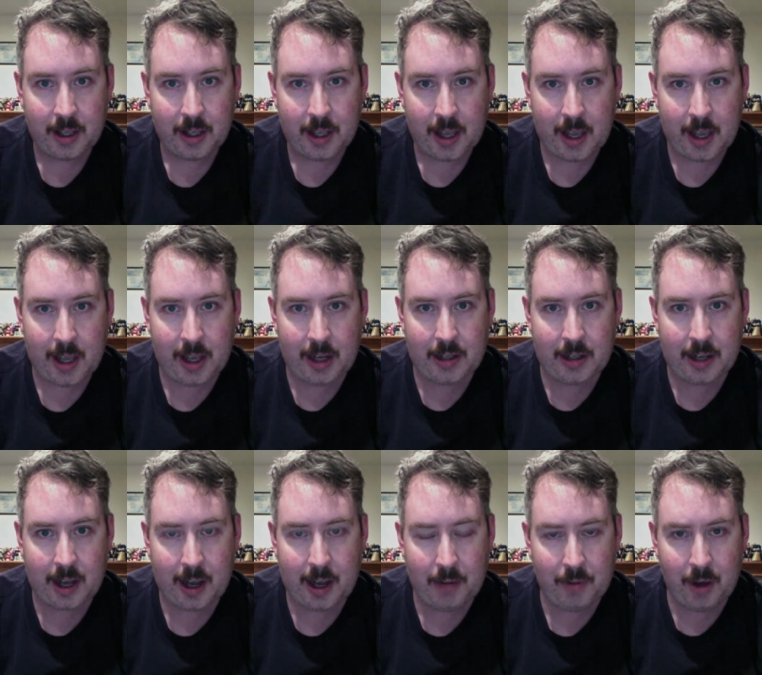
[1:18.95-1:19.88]
And
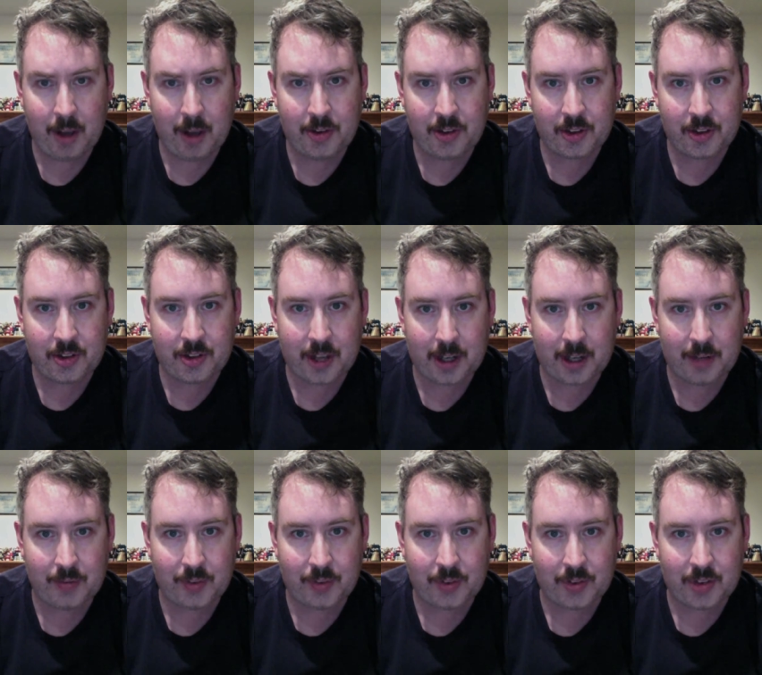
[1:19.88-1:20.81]
I was excited
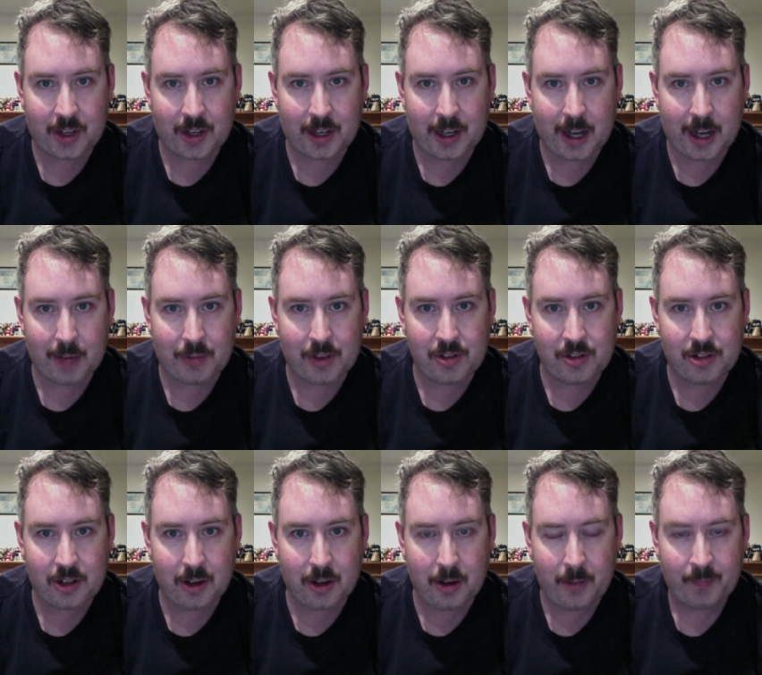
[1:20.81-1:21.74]
for the second half of the
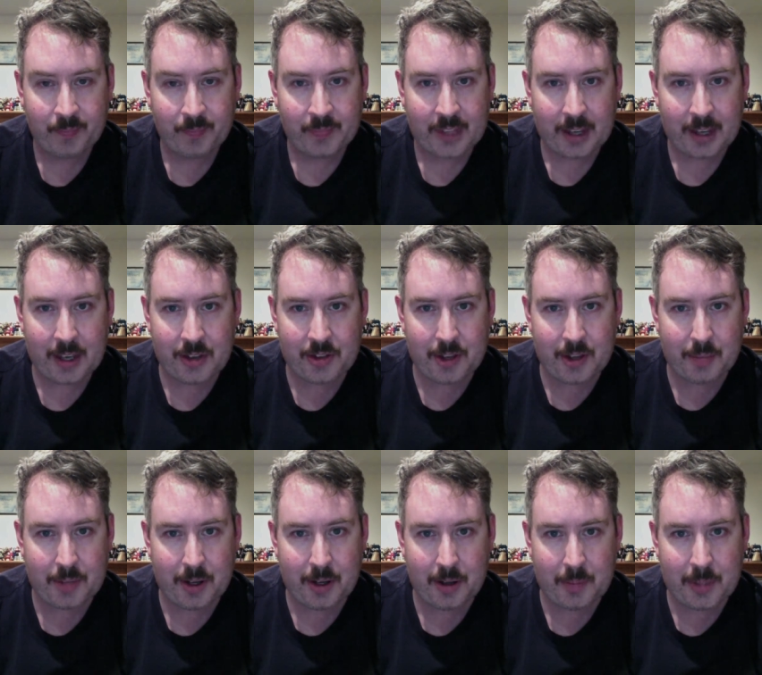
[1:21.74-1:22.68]
show, except
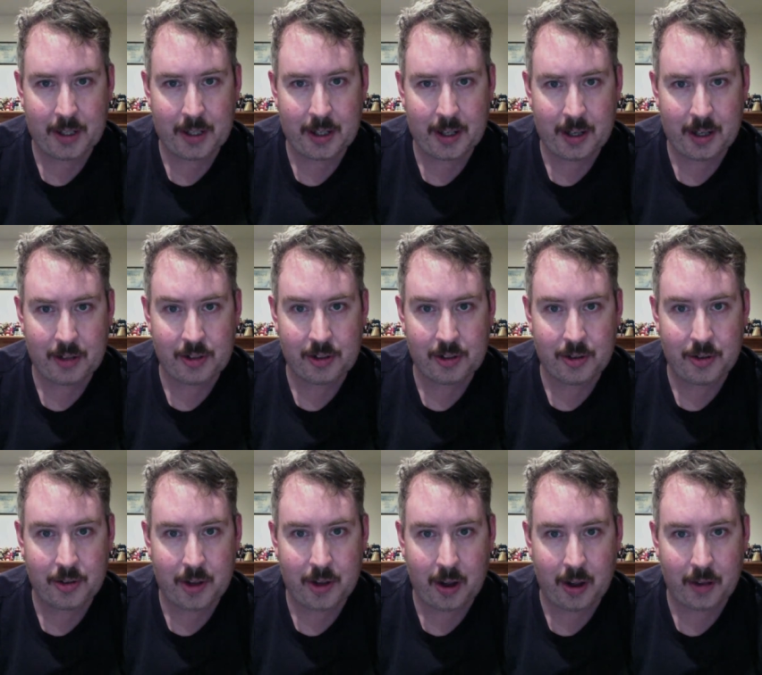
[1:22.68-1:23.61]
there had been issues
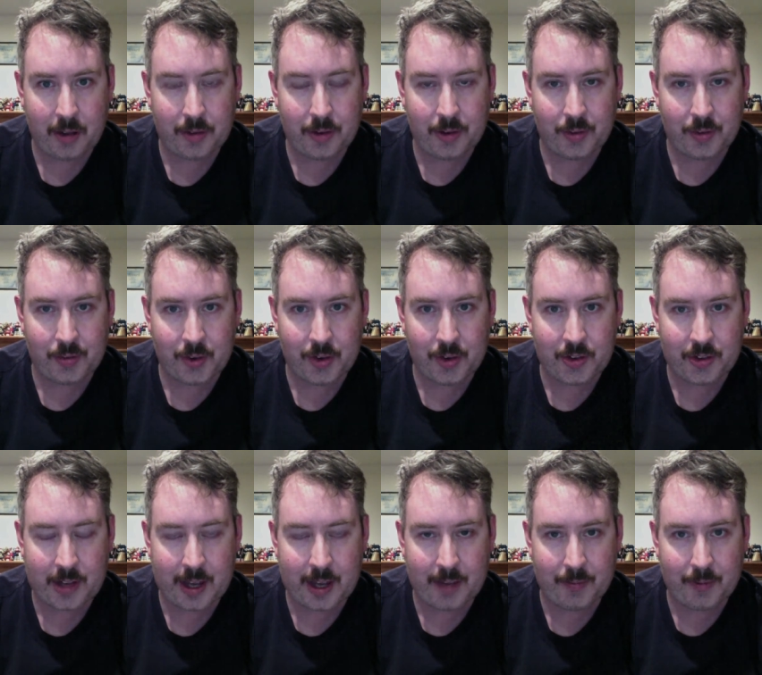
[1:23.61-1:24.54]
all through the first
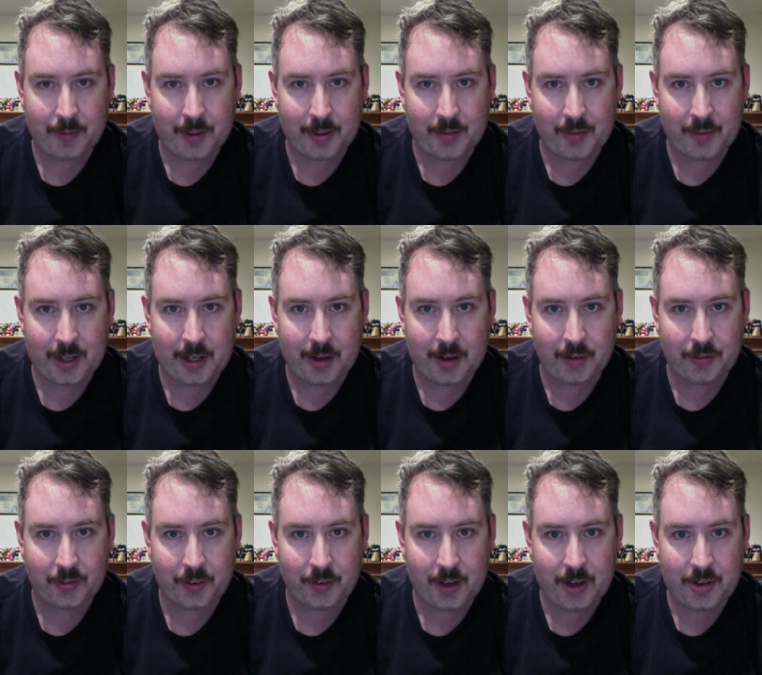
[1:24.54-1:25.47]
half with the video
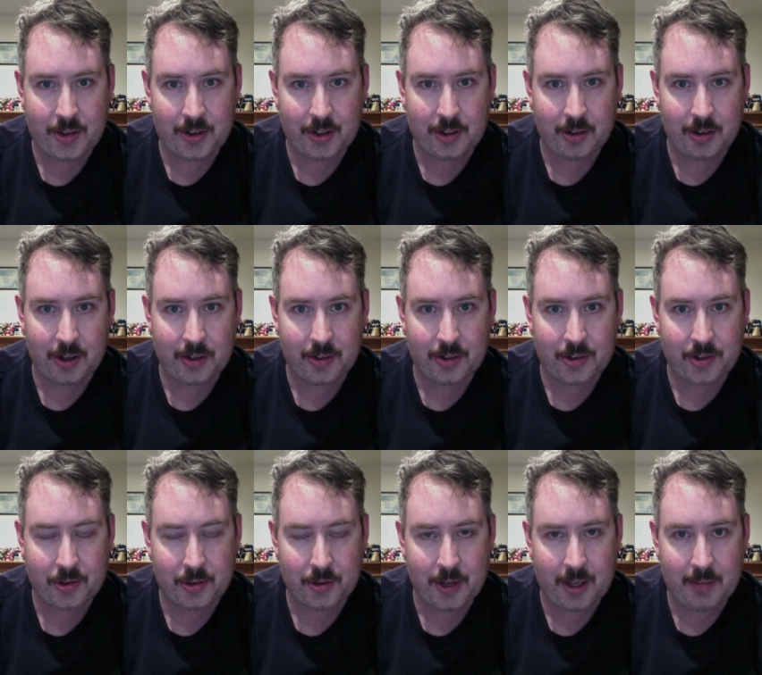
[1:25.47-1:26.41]
freezing during the
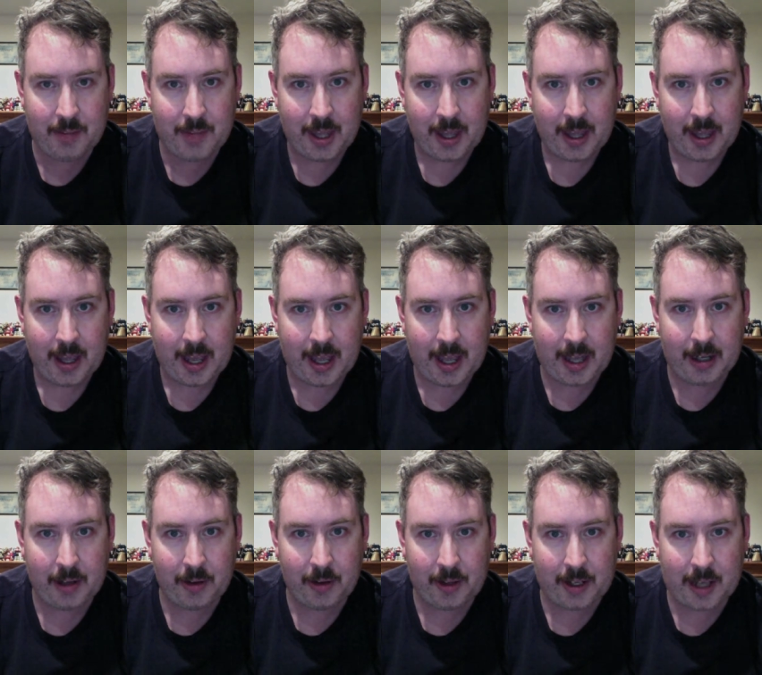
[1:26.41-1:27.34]
stream, and it
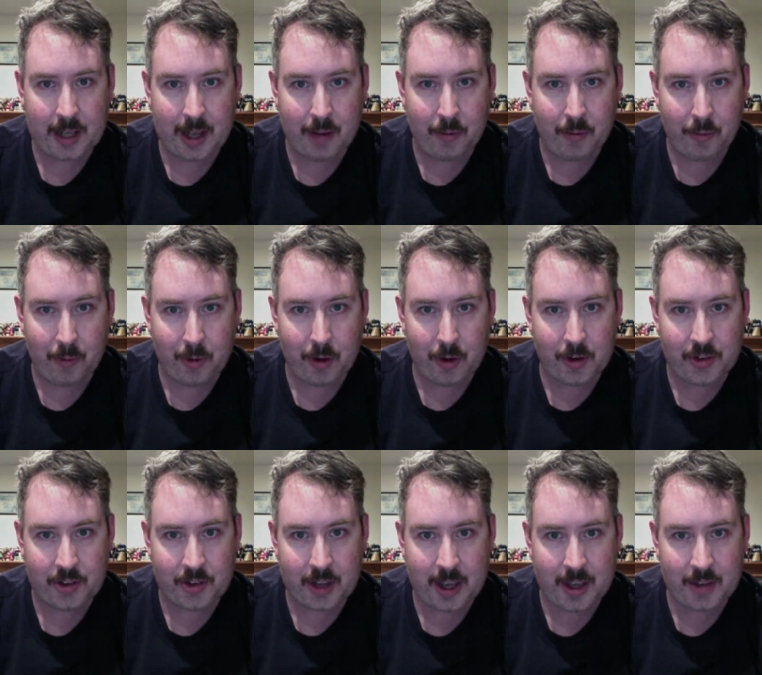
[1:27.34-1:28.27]
only got
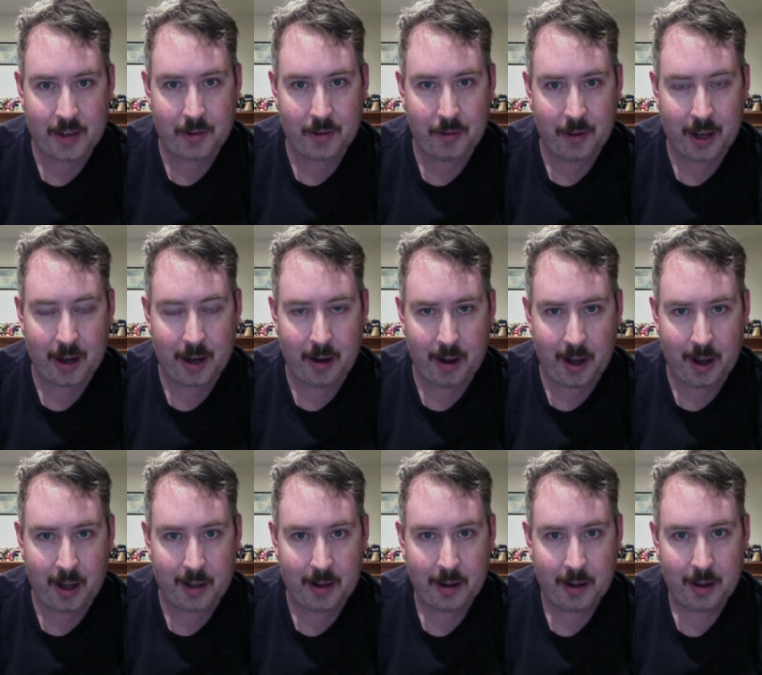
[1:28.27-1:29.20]
worse as it went
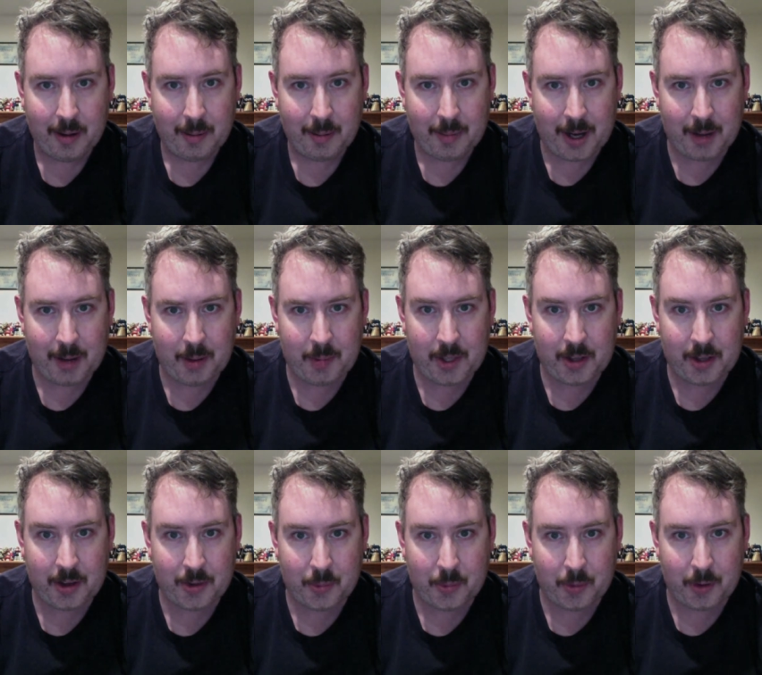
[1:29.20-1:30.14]
on, probably
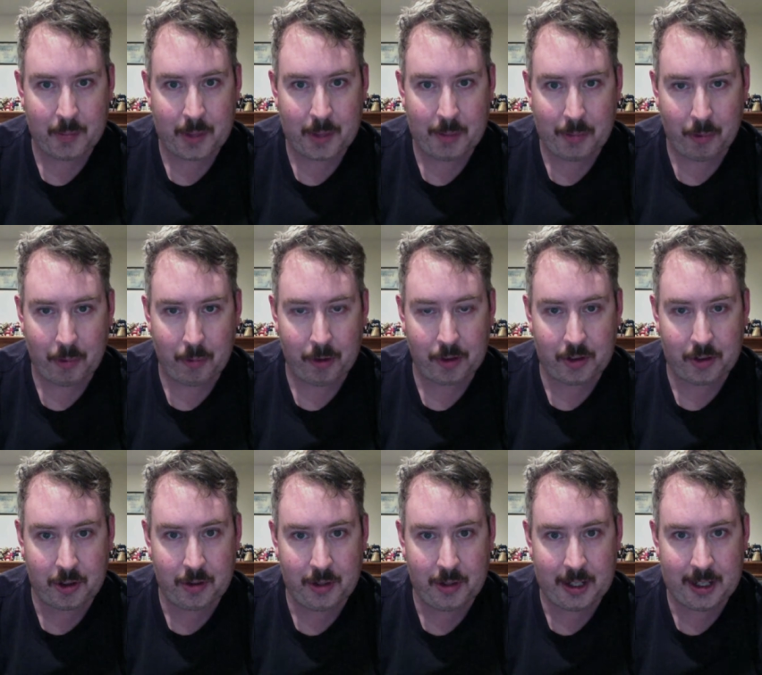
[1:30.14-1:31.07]
because more people were
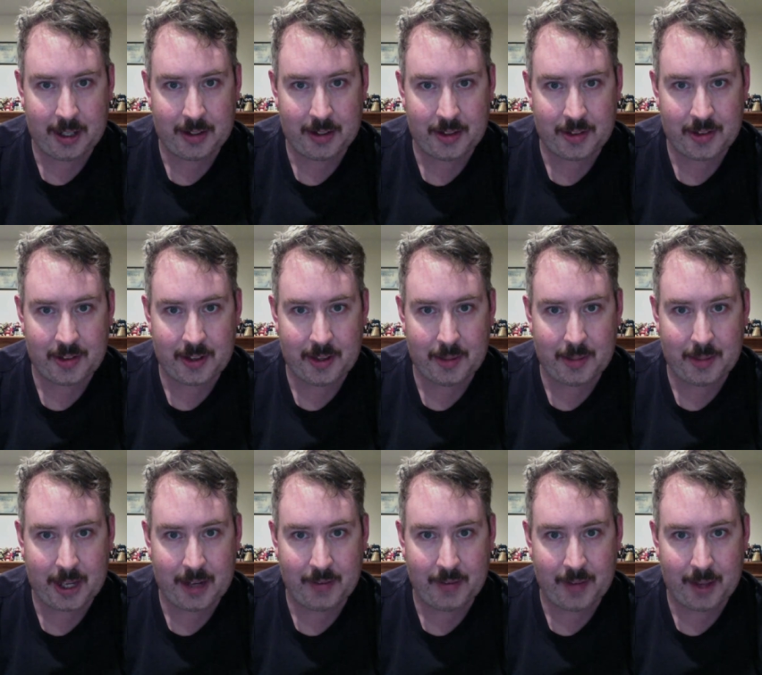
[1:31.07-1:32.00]
tuning in to see the
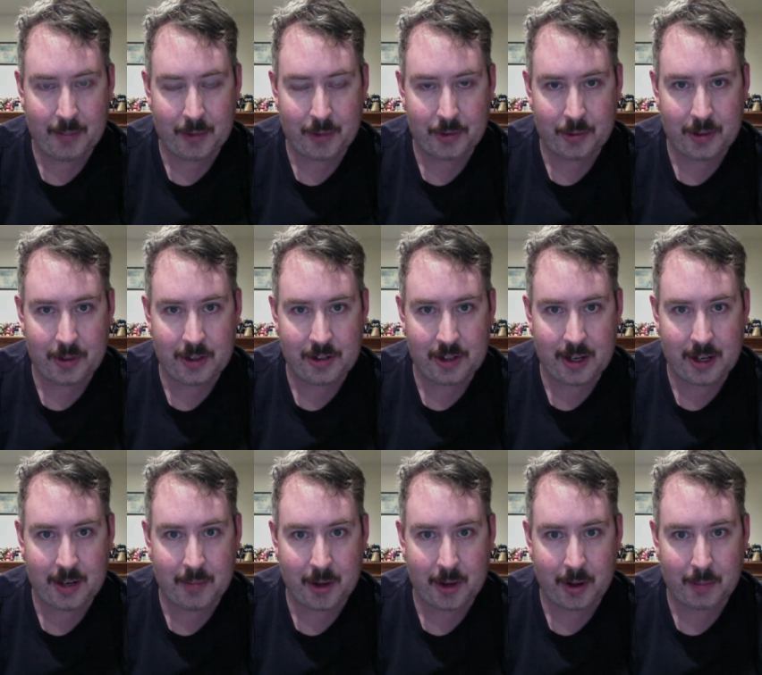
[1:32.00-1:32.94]
main event between Jay
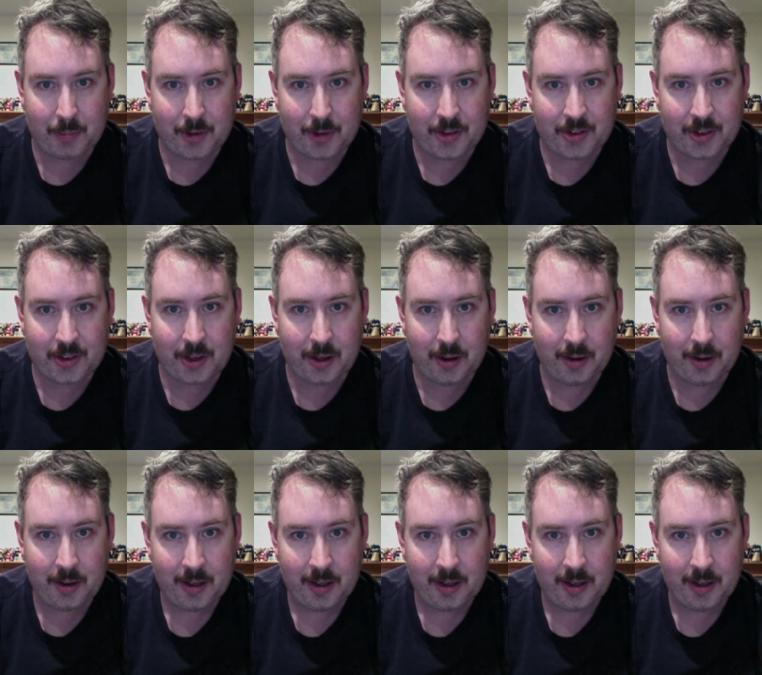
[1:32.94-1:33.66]
and Mark Briscoe.